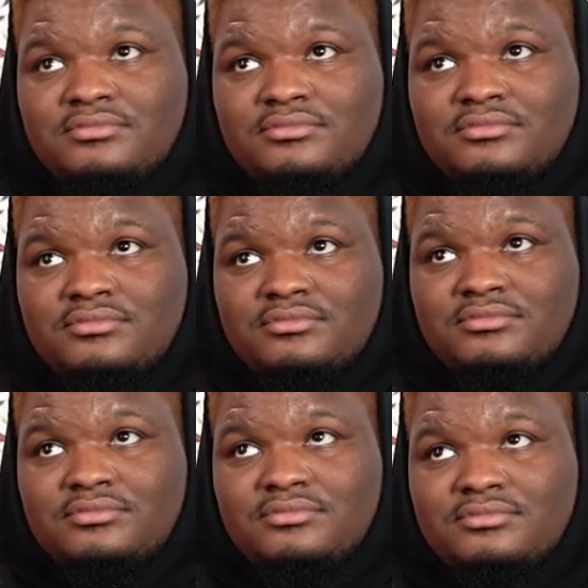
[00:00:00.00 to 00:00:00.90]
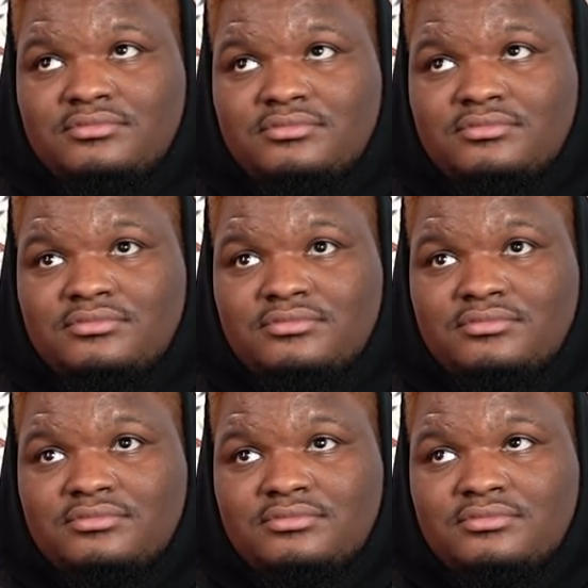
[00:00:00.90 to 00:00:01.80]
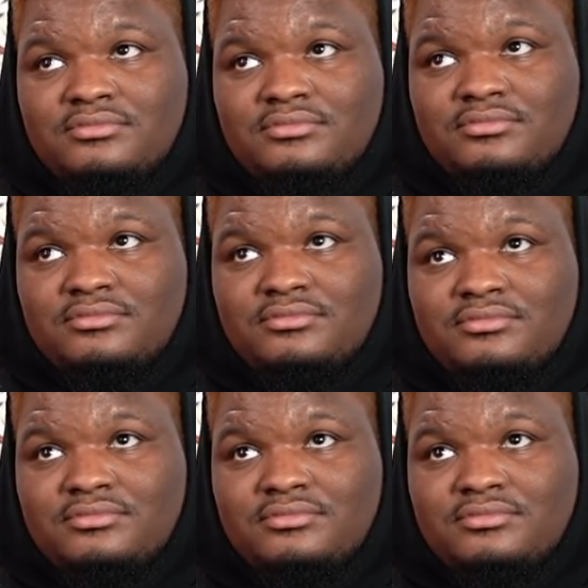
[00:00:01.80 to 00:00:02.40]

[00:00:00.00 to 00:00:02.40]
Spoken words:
This person isn't speaking.